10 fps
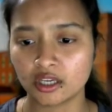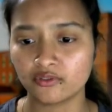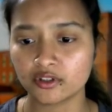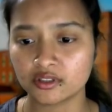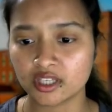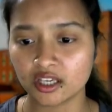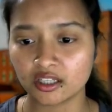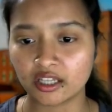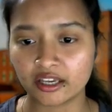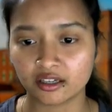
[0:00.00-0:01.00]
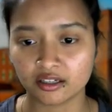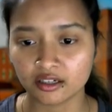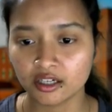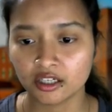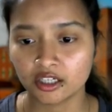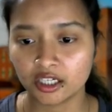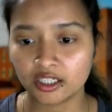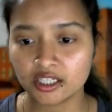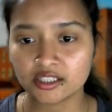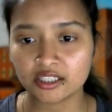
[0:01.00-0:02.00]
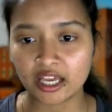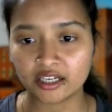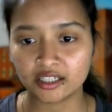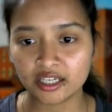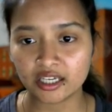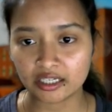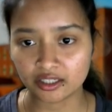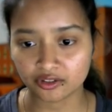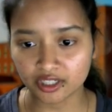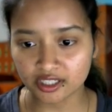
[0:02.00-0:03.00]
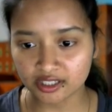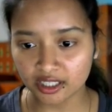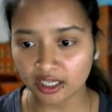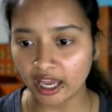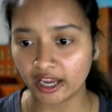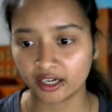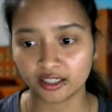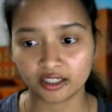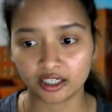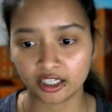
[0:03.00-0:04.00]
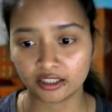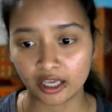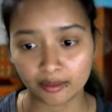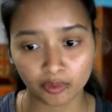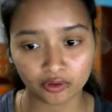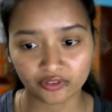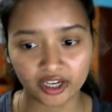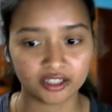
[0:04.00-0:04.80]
If you see, like, it is slightly increasing, and in the epoch